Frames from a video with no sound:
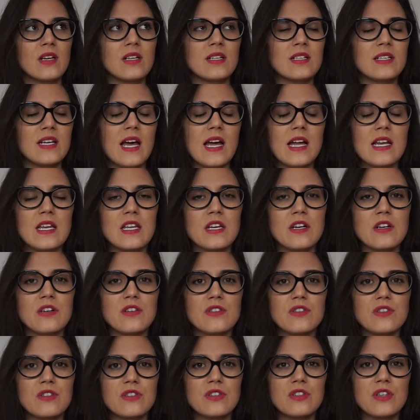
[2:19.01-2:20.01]
10
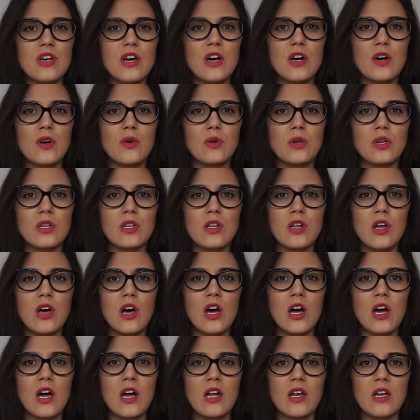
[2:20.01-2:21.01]
years or so, a
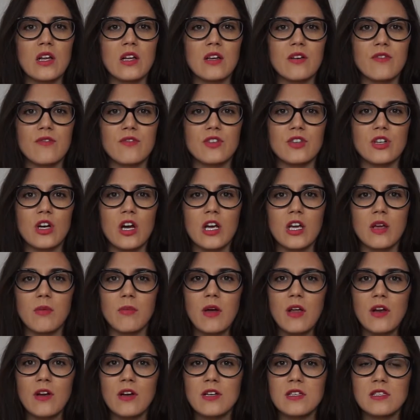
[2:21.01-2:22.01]
lot of the
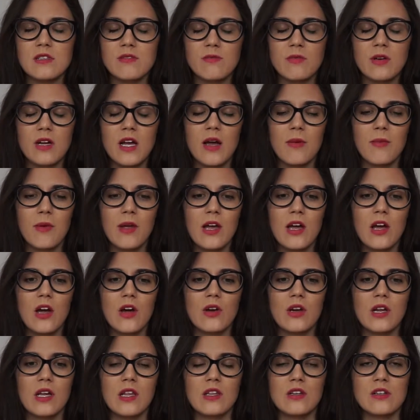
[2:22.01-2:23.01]
documentaries have been coming
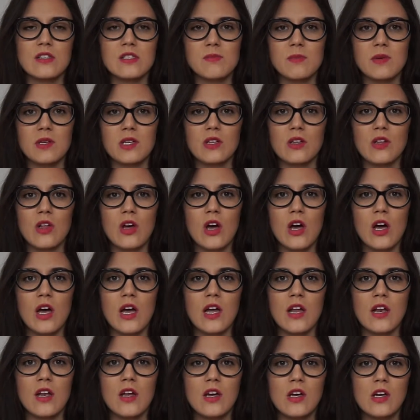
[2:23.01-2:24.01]
out, and there's been a
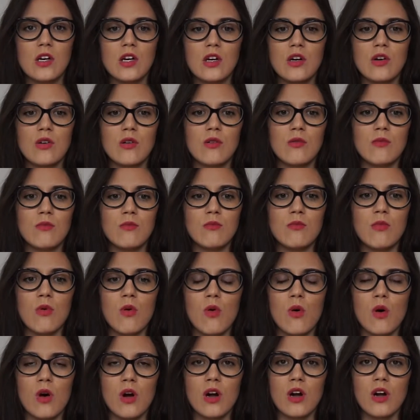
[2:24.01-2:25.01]
lot
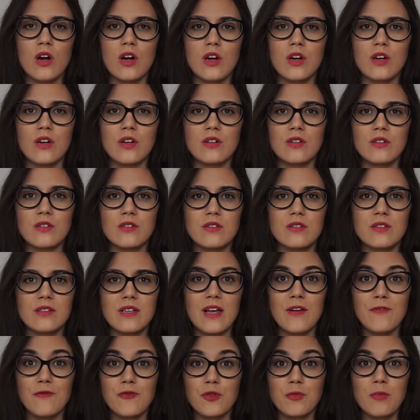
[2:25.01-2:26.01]
more
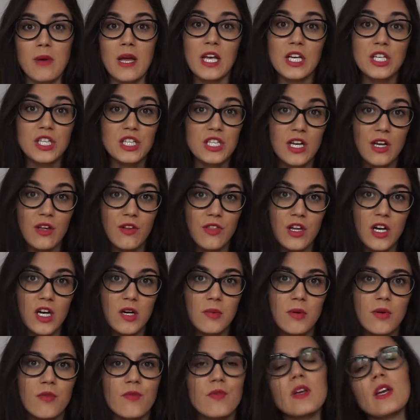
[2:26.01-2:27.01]
information out
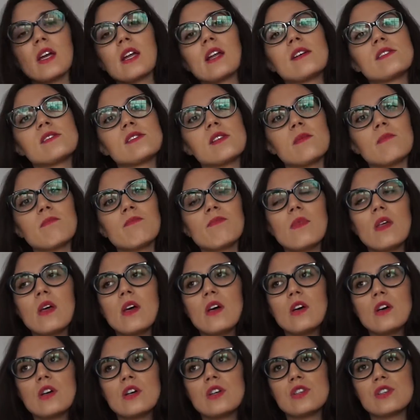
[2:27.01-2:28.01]
there about veganism.
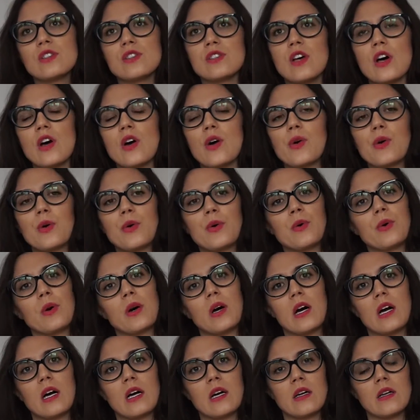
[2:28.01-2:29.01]

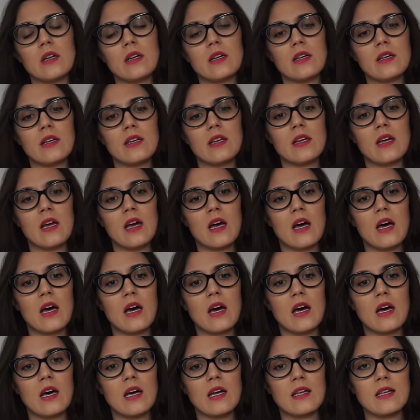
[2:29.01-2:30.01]
So
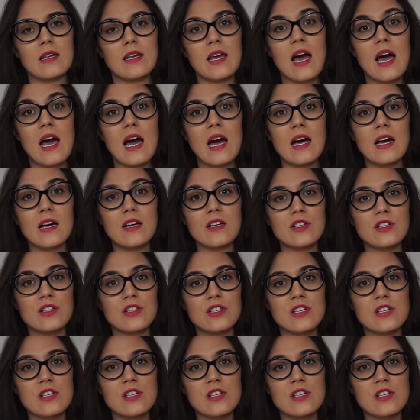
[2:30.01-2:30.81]
yeah,